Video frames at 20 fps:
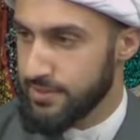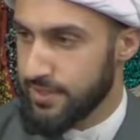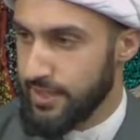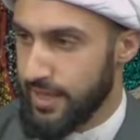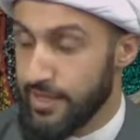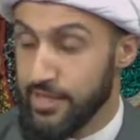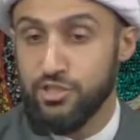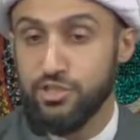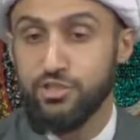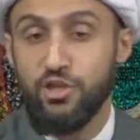
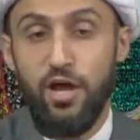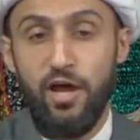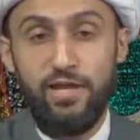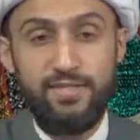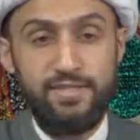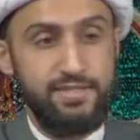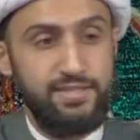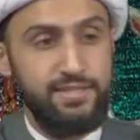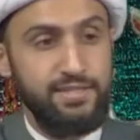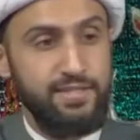And it's
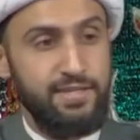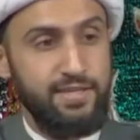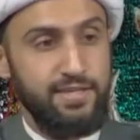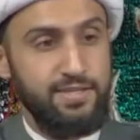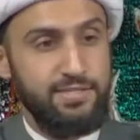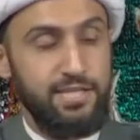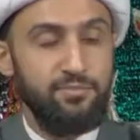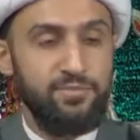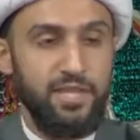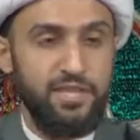not
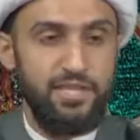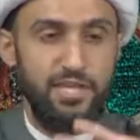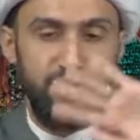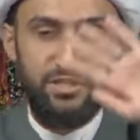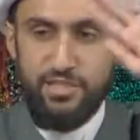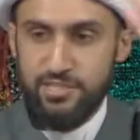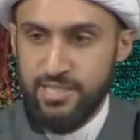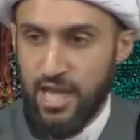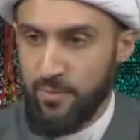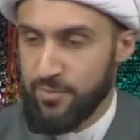something that
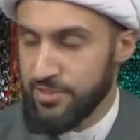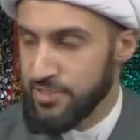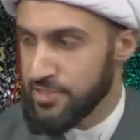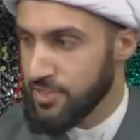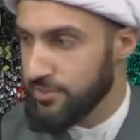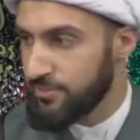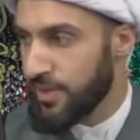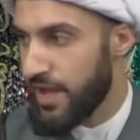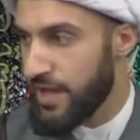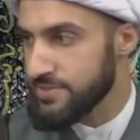just happened in the
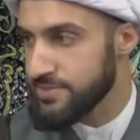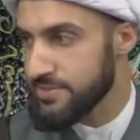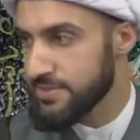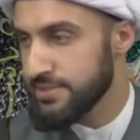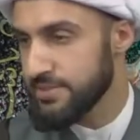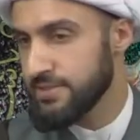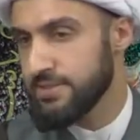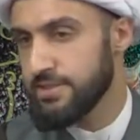past.